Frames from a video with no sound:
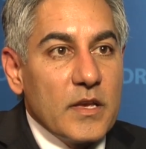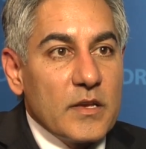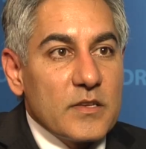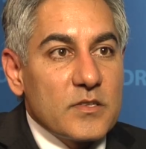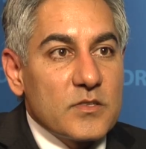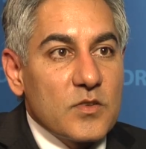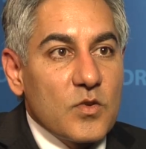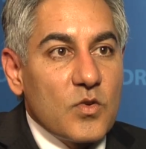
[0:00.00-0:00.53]

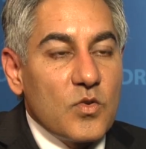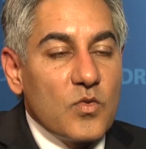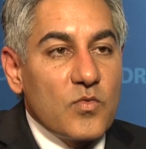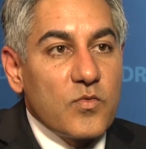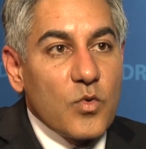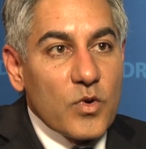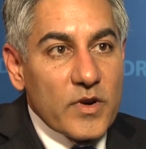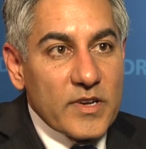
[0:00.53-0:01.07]
So,
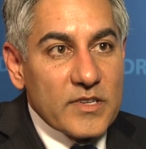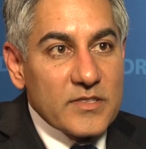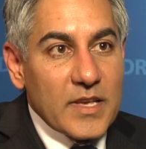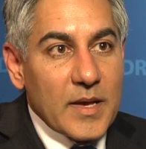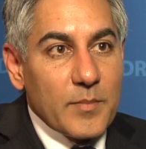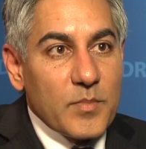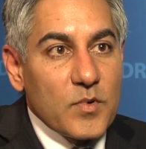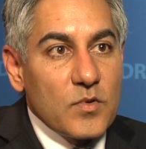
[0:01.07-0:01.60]
for
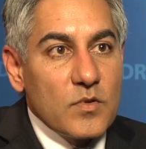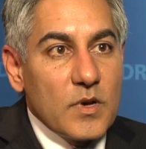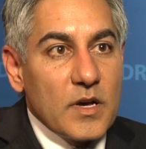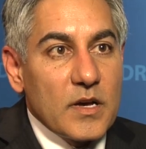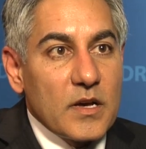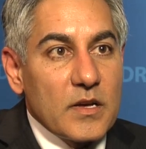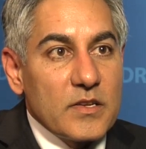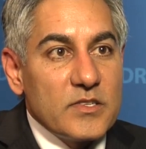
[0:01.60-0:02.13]
example,
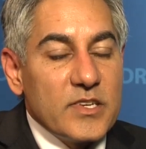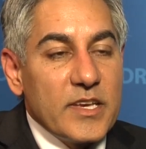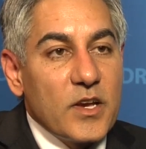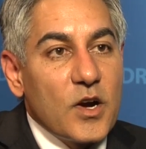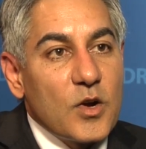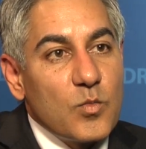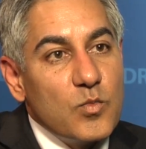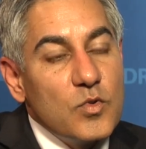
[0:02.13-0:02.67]
uh,
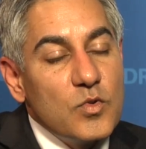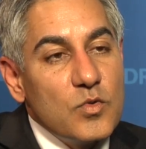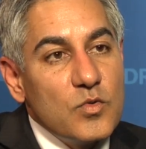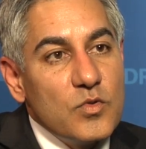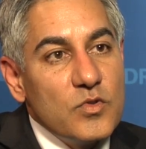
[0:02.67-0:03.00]
Jianhong Wu,